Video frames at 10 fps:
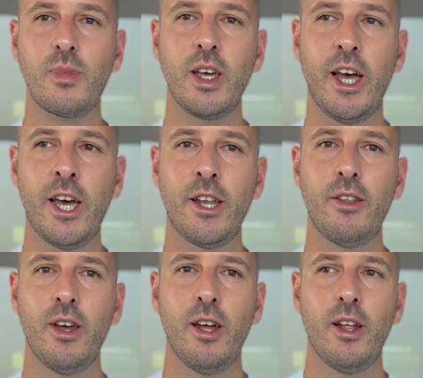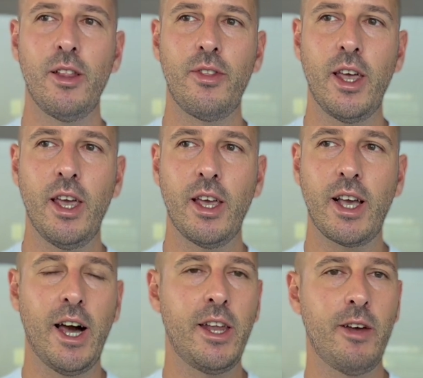and they
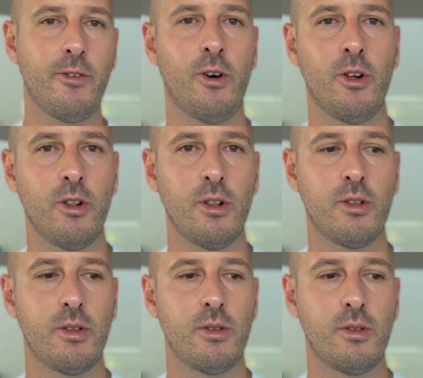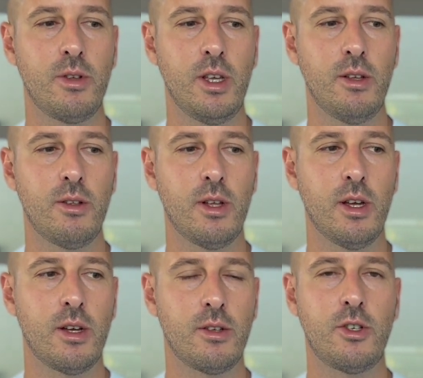can't have all
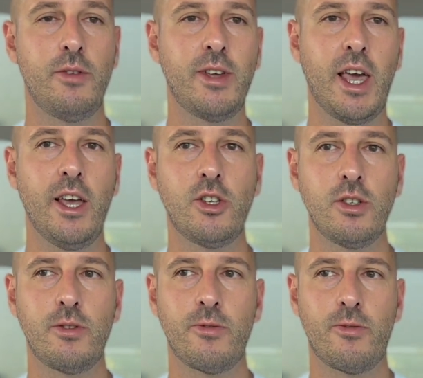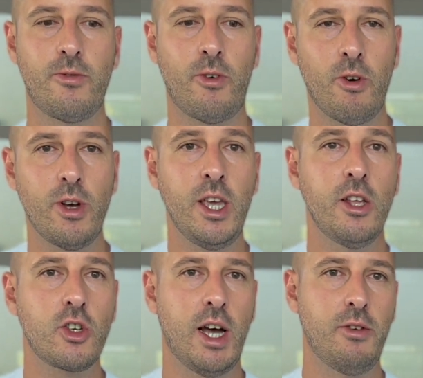certifications for
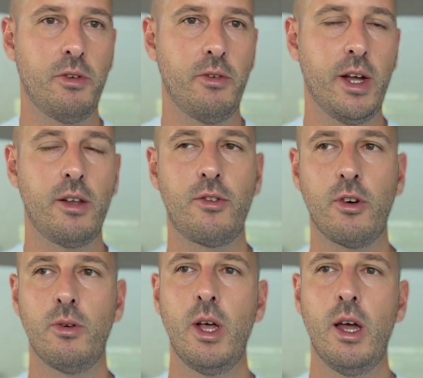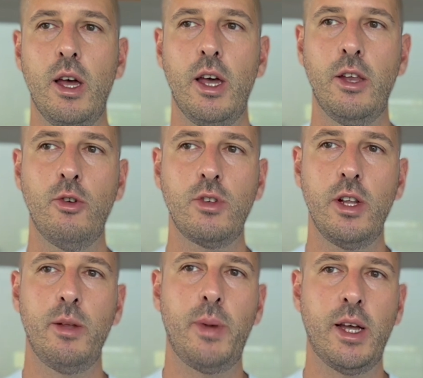each country, right? So it usually
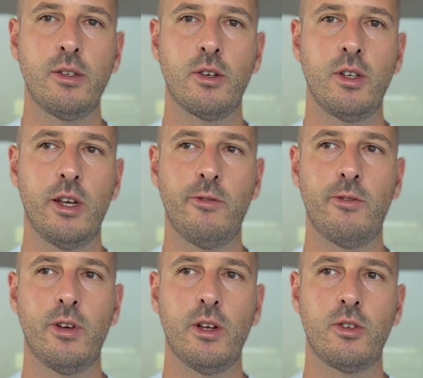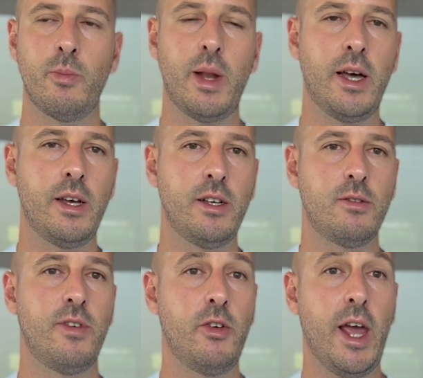depends on if a supplier is
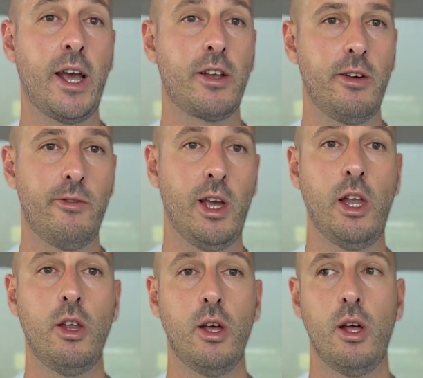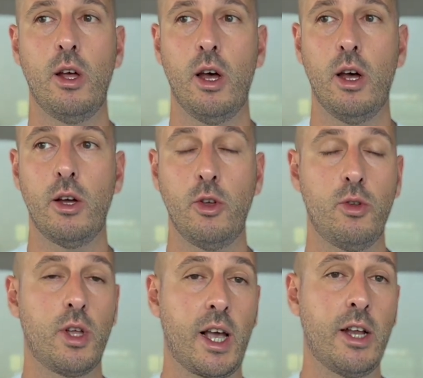very active in
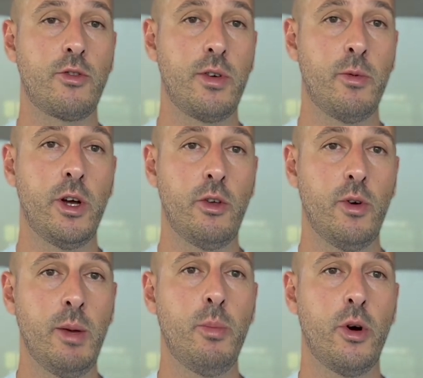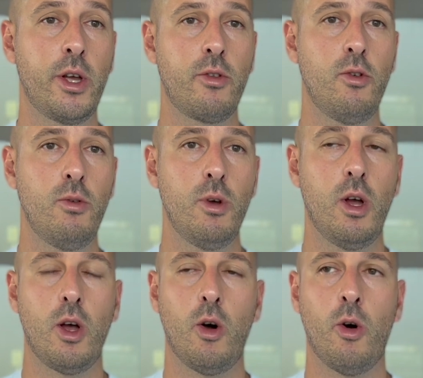the country where you're importing to,
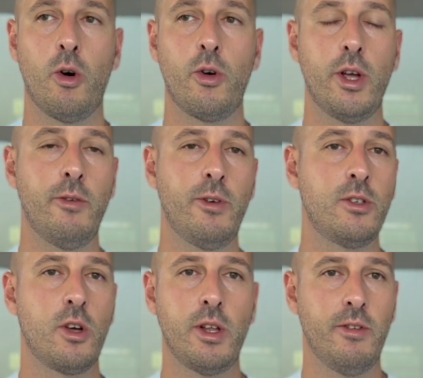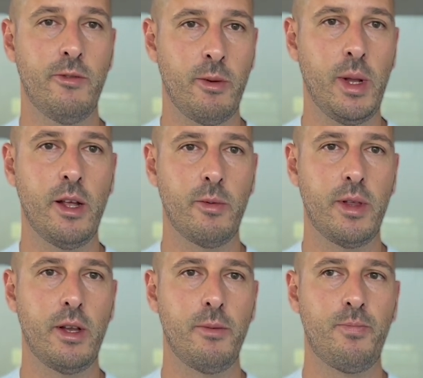or if he's not even familiar with
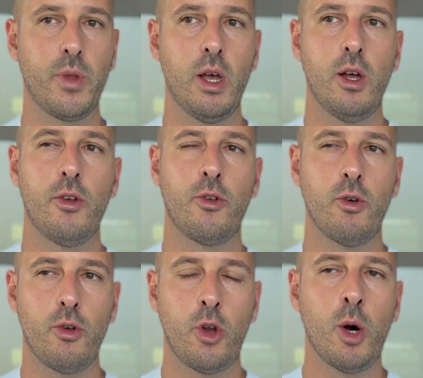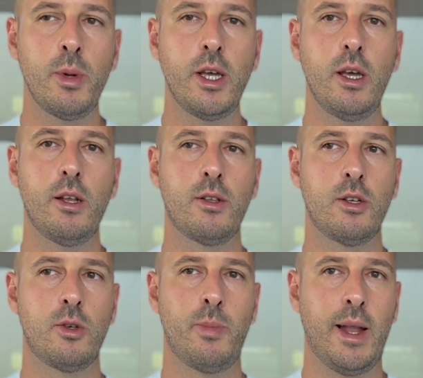it. So normally the
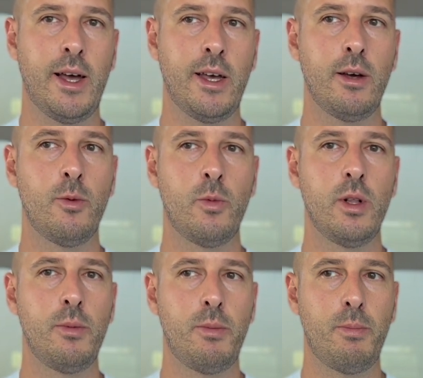supplier will